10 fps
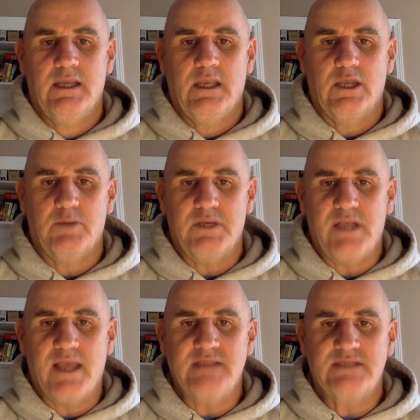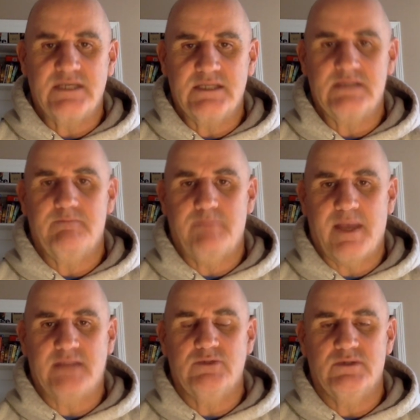It'll be nice to get
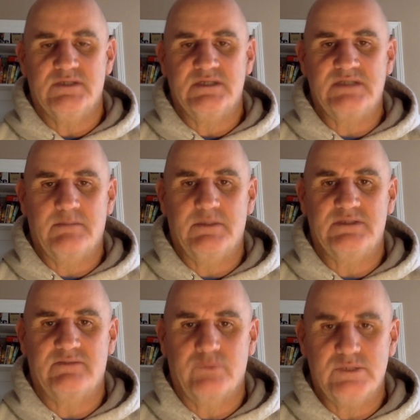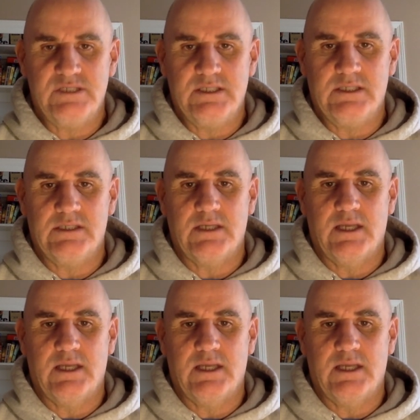back to a semblance of routine.